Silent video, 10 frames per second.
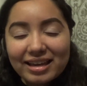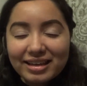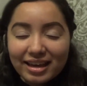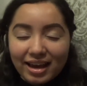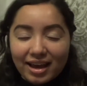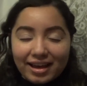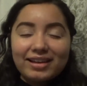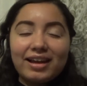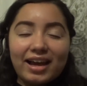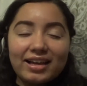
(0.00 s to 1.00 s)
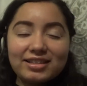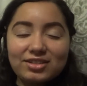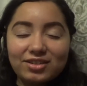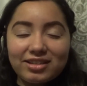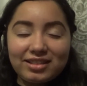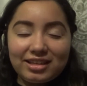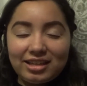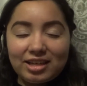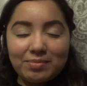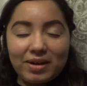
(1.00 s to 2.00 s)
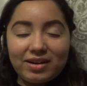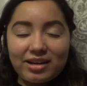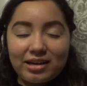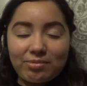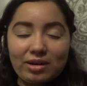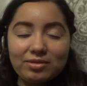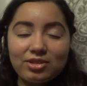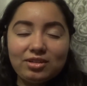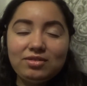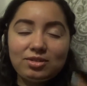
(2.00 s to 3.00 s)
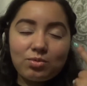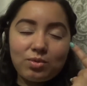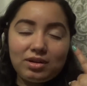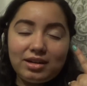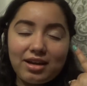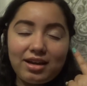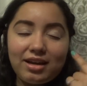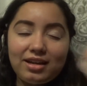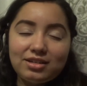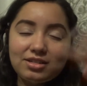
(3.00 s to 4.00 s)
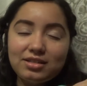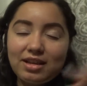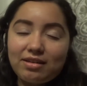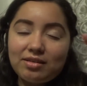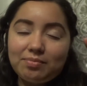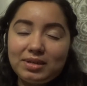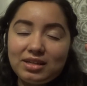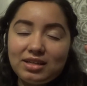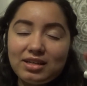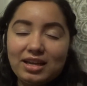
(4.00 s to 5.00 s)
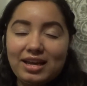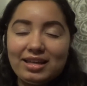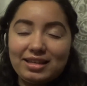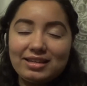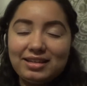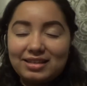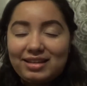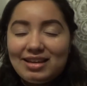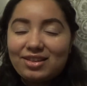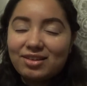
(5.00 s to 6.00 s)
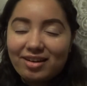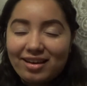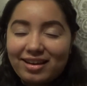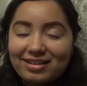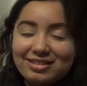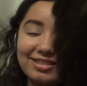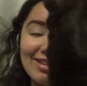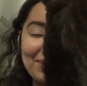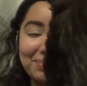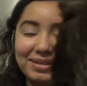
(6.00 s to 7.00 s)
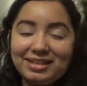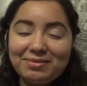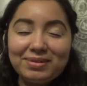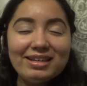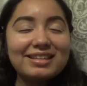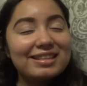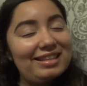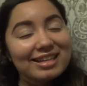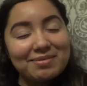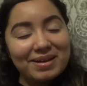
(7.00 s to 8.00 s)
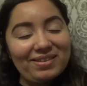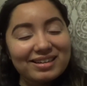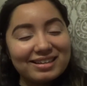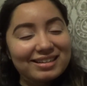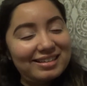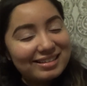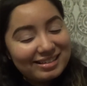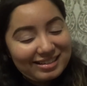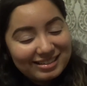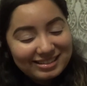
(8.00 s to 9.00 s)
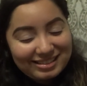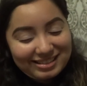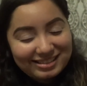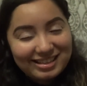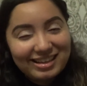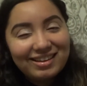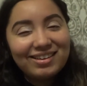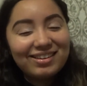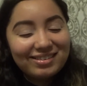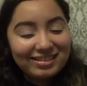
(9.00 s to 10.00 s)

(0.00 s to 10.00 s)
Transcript: Yeah, and I started thinking about it, and I probably should have done one eye and just let it be, yeah, and then done the other eye and just let it be, but I didn't think about it, so...